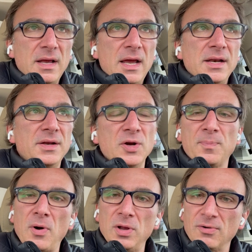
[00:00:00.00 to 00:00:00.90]
and you're
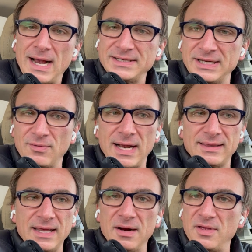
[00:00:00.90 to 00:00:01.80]
polarizing right
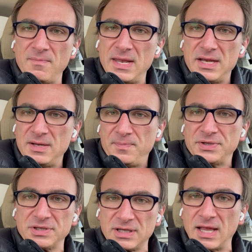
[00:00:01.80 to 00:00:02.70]
there the minute you
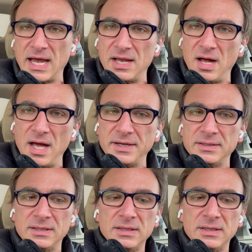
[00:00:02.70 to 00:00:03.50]
put your client on.